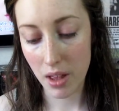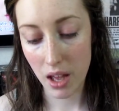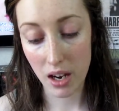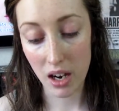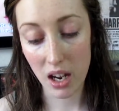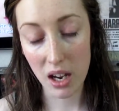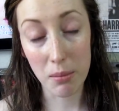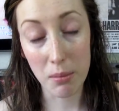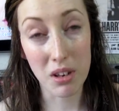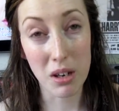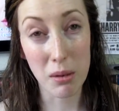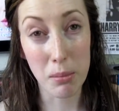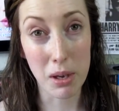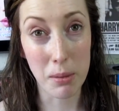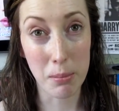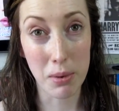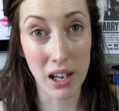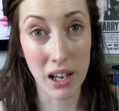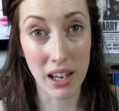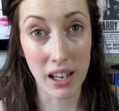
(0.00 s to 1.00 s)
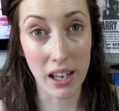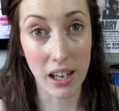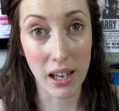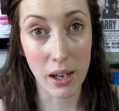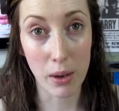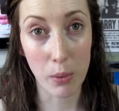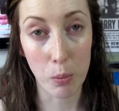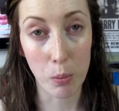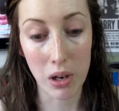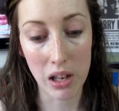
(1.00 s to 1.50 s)
And I'm going to be applying
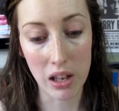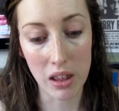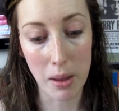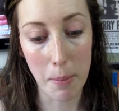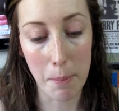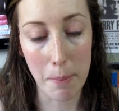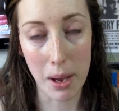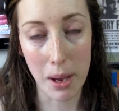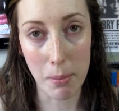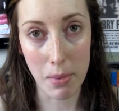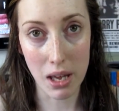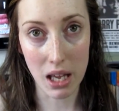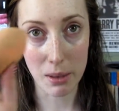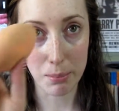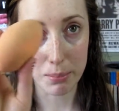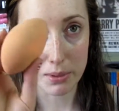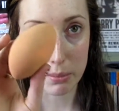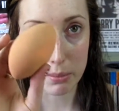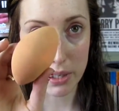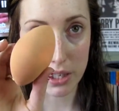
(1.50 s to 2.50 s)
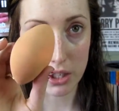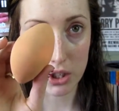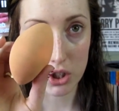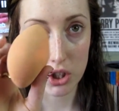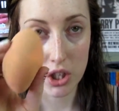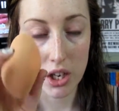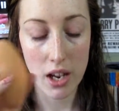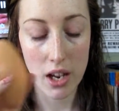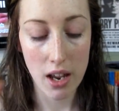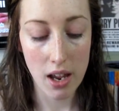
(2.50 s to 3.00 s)
it with my makeup
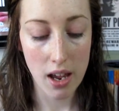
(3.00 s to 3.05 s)
sponge.